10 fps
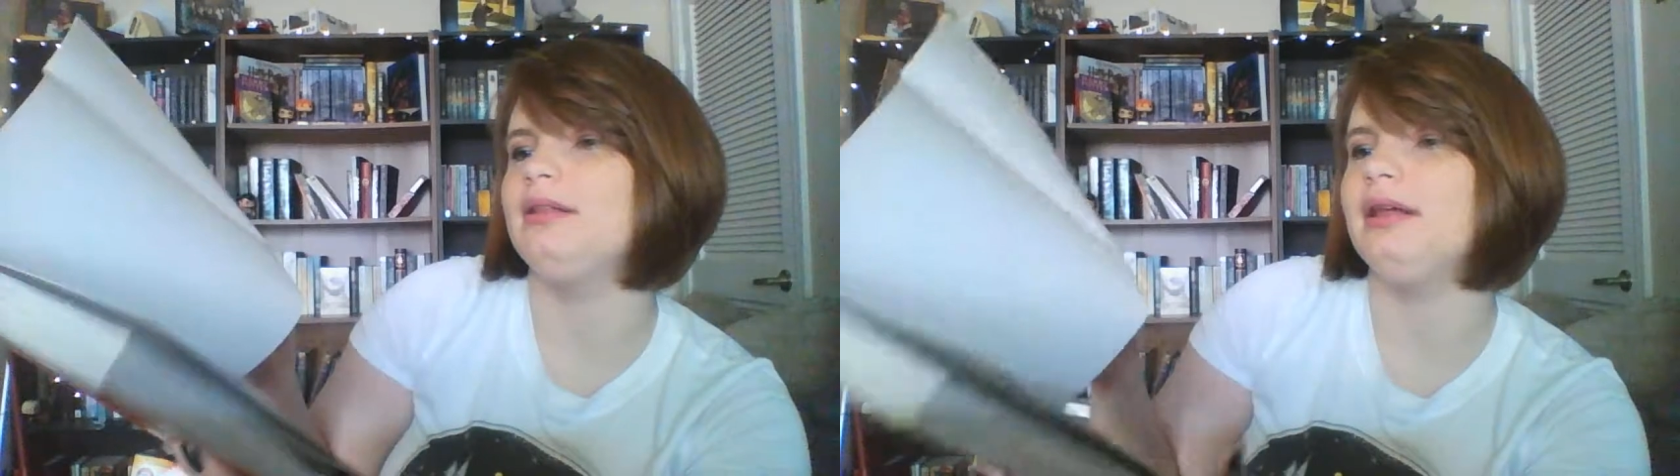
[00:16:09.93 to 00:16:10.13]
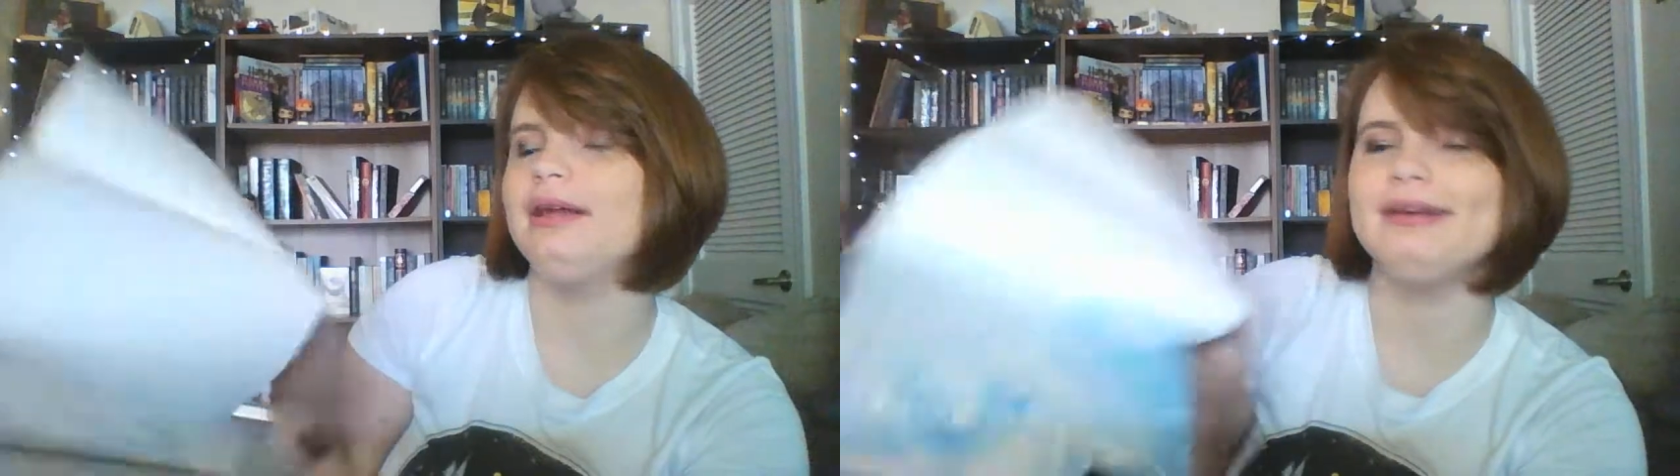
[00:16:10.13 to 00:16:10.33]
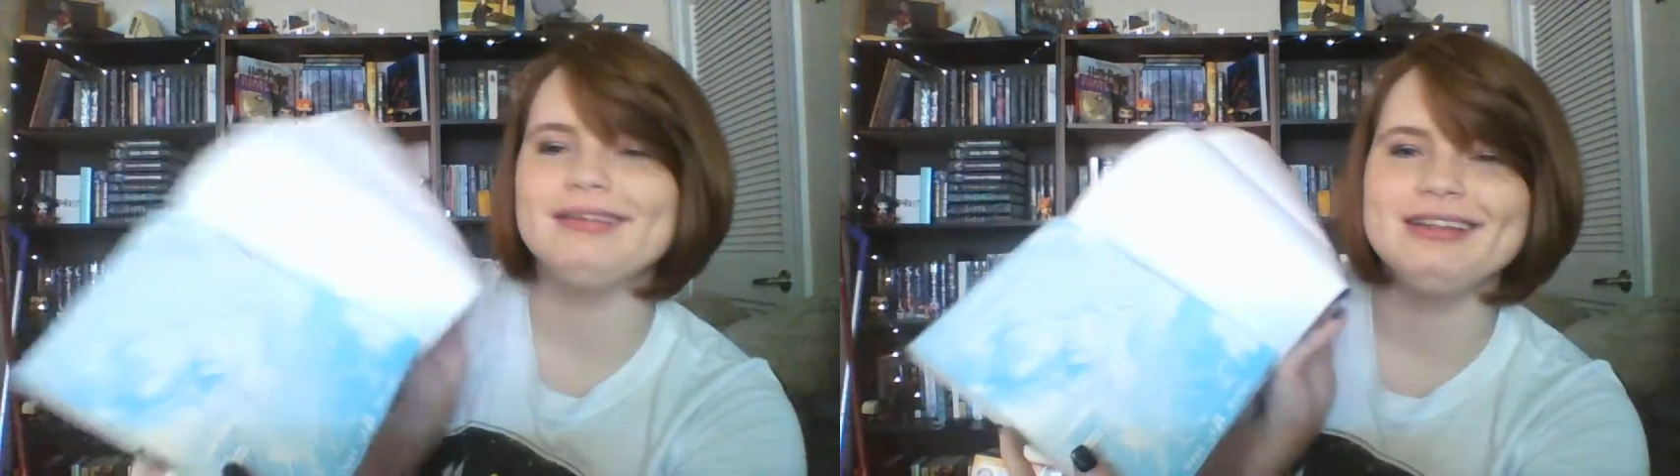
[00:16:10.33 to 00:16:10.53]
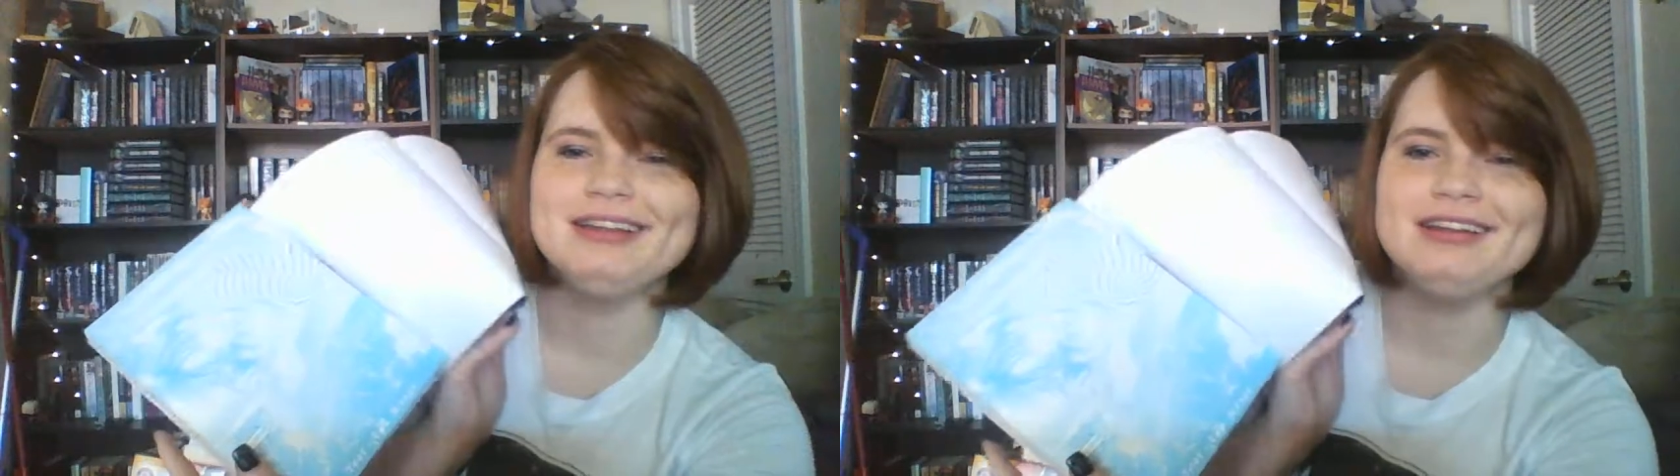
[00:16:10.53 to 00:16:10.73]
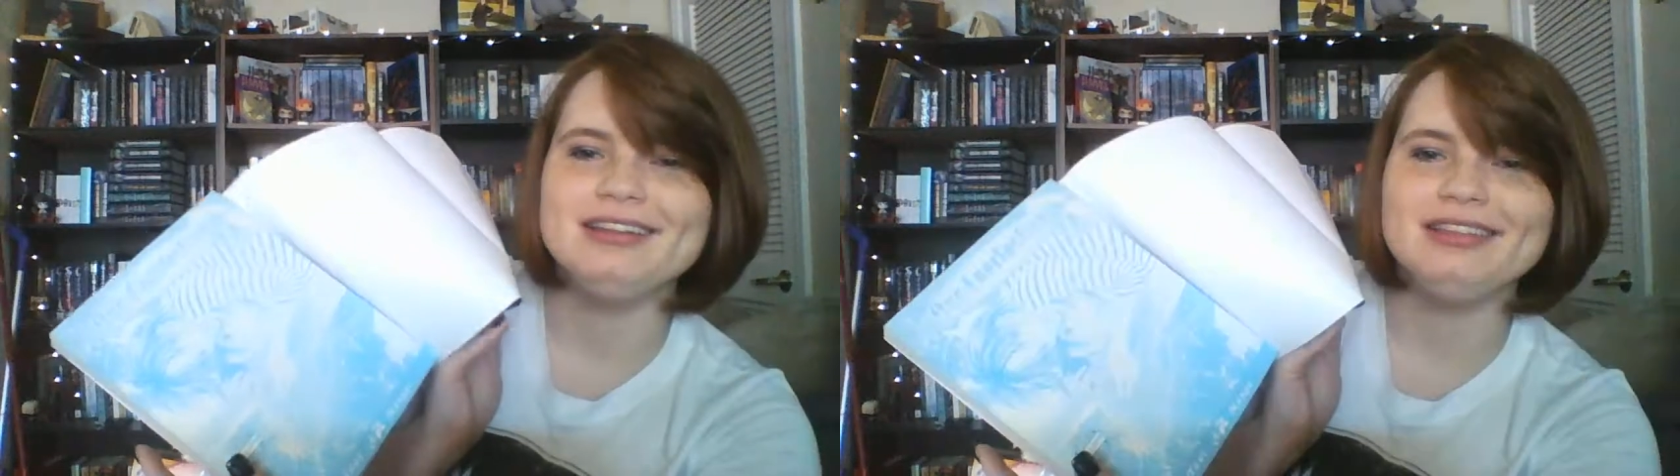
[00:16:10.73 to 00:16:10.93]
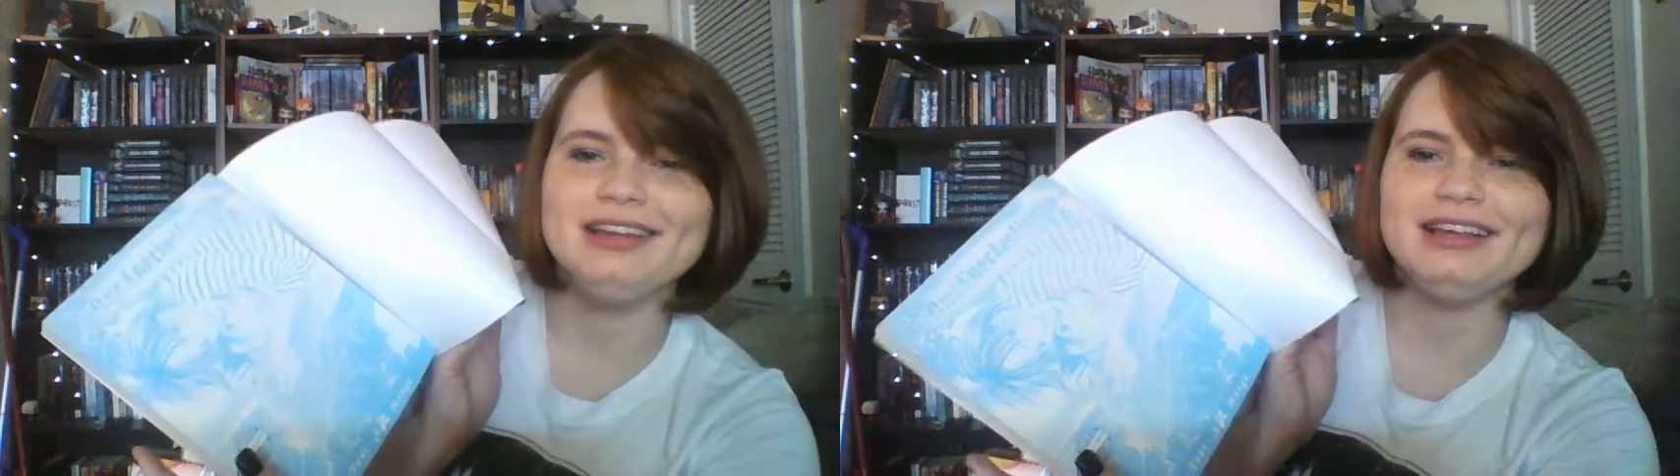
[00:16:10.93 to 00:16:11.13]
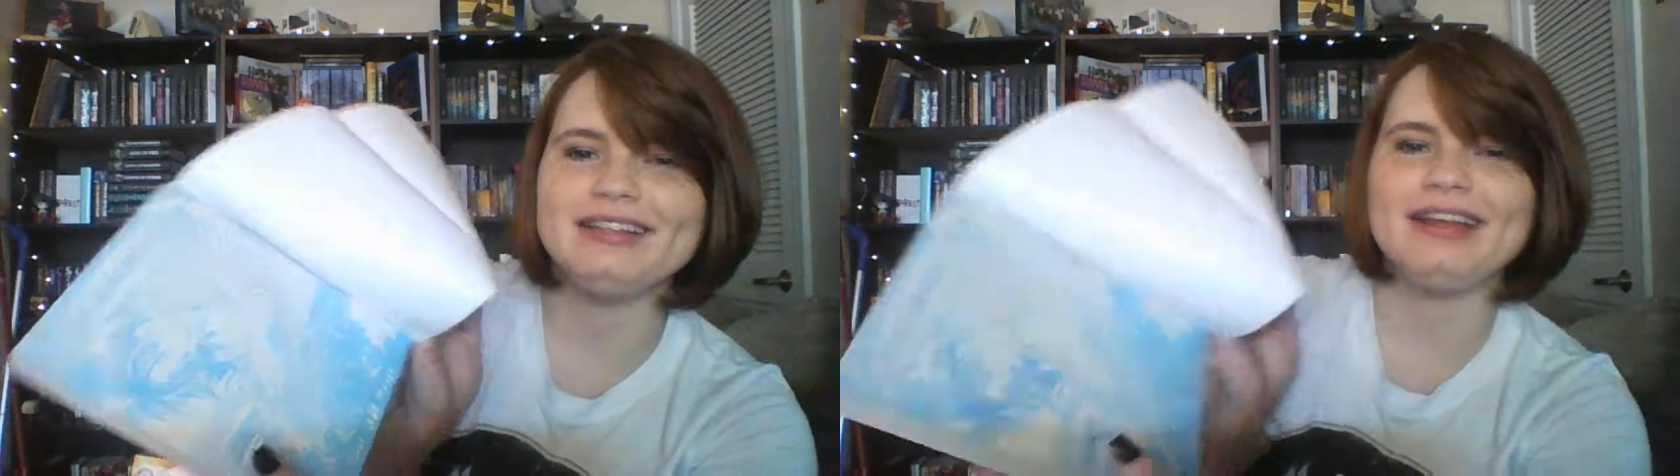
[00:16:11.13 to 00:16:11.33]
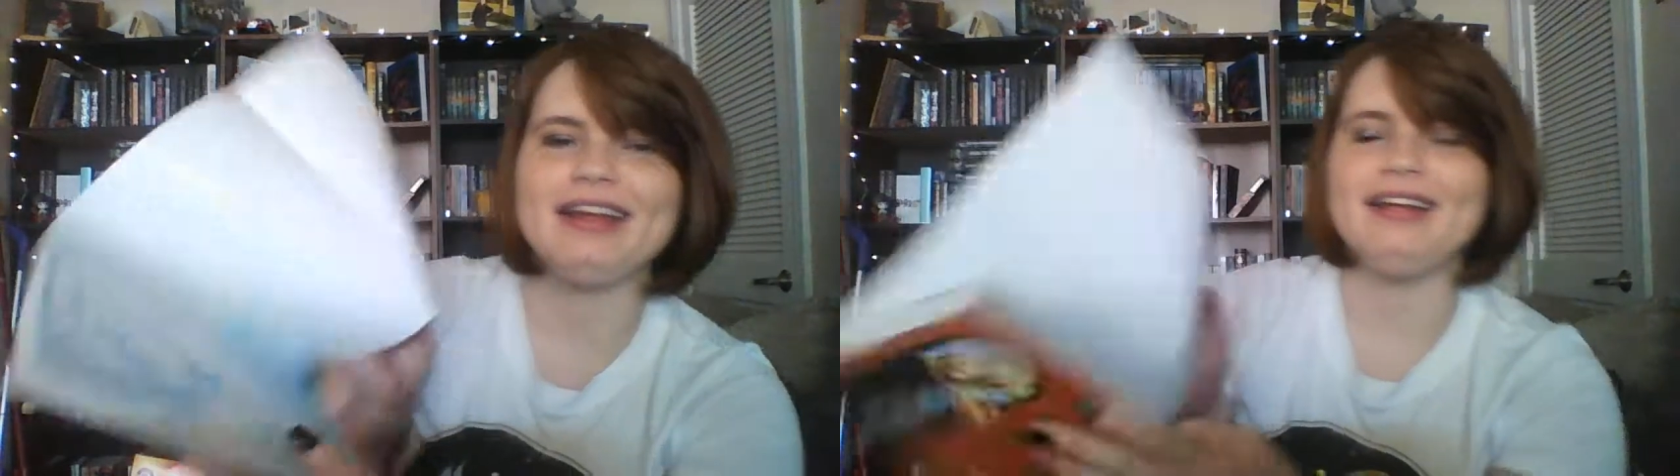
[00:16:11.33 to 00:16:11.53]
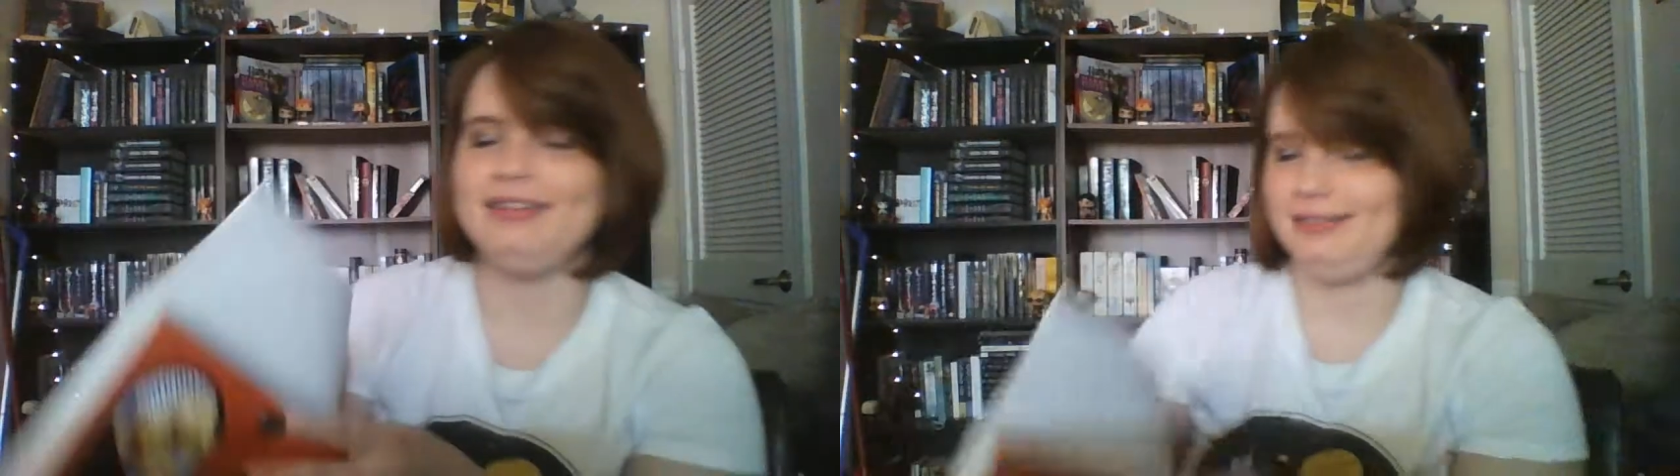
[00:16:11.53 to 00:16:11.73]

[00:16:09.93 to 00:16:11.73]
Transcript: Like, look at that.